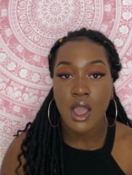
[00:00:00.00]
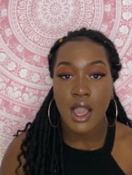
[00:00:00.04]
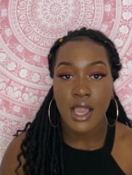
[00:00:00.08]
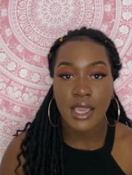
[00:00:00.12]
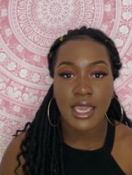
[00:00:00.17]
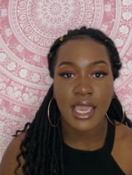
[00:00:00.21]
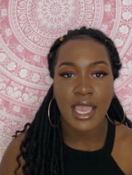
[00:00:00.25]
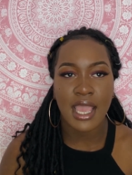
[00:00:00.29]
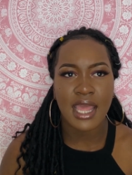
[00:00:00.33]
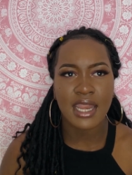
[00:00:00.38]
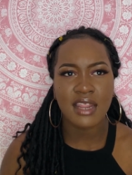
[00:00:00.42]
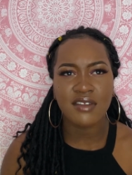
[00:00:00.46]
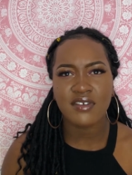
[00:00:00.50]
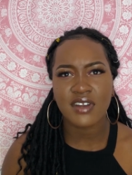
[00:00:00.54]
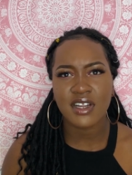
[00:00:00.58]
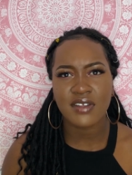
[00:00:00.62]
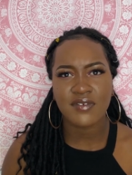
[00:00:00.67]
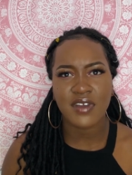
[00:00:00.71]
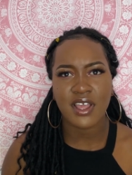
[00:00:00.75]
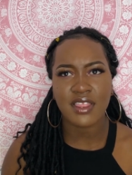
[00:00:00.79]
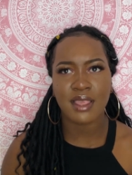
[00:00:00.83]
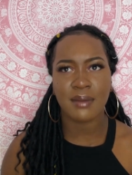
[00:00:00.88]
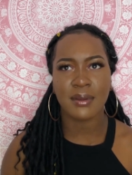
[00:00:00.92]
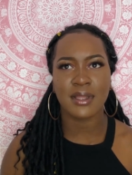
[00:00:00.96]
Okay, I didn't really
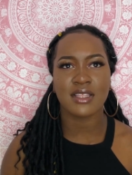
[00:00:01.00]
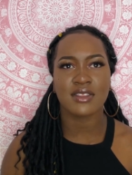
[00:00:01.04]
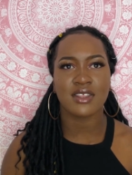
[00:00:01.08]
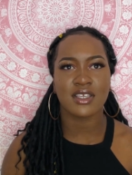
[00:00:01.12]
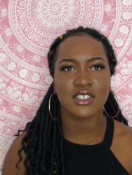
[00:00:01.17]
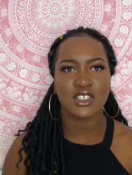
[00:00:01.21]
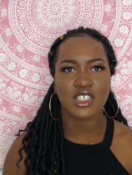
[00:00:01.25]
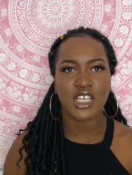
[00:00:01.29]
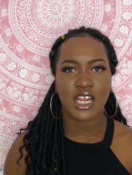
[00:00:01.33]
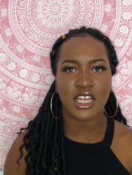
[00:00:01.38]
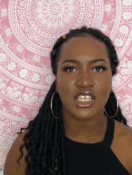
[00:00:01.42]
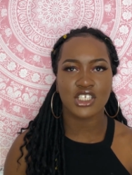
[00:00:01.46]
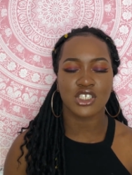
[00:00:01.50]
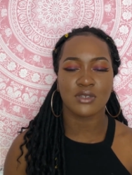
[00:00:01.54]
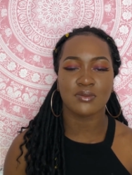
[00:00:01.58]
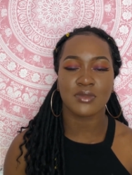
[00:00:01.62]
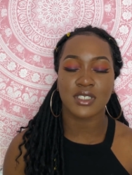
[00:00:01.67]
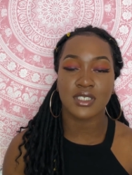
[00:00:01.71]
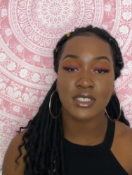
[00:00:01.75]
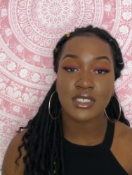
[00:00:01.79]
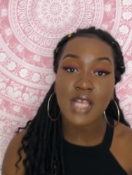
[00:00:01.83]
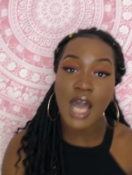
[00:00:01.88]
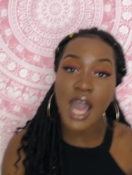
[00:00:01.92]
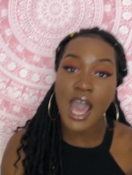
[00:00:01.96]
find out anything challenging
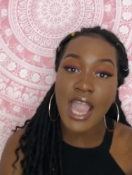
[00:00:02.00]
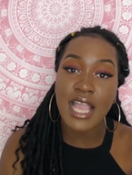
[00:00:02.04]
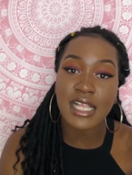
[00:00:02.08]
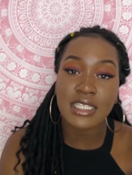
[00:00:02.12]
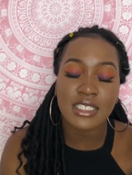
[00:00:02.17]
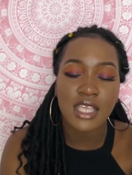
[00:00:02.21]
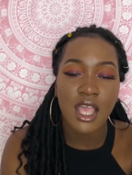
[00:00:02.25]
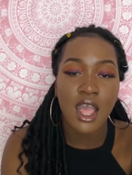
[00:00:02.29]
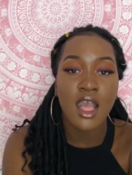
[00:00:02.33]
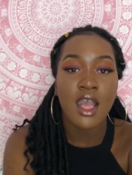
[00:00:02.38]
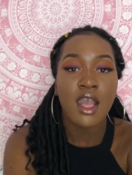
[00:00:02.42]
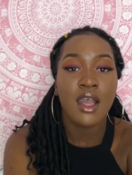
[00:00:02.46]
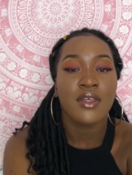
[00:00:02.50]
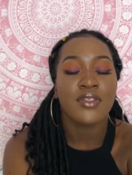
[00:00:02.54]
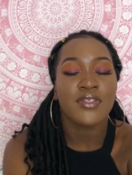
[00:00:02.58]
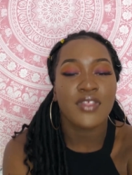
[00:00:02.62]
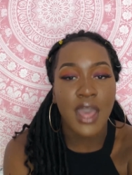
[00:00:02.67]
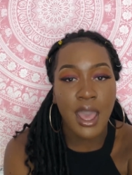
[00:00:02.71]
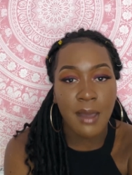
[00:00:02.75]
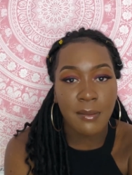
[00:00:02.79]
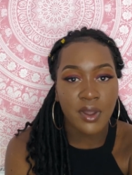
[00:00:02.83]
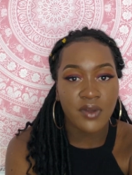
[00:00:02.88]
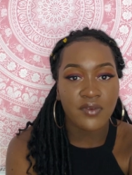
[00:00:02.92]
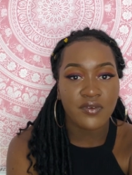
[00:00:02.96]
besides
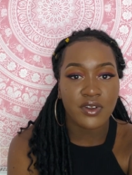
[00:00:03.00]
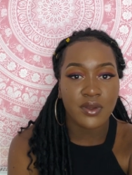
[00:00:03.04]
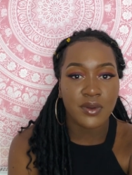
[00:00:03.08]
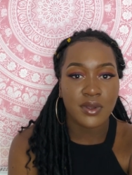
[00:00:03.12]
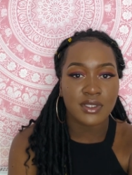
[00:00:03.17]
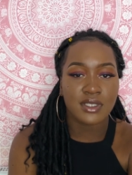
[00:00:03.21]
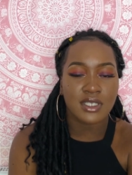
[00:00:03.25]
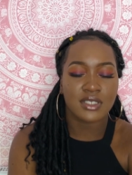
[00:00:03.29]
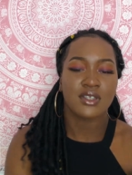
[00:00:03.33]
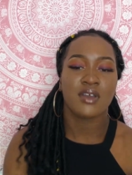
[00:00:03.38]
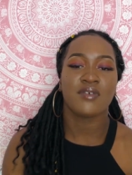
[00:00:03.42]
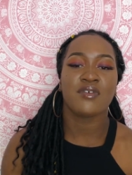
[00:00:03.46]
thermofluids.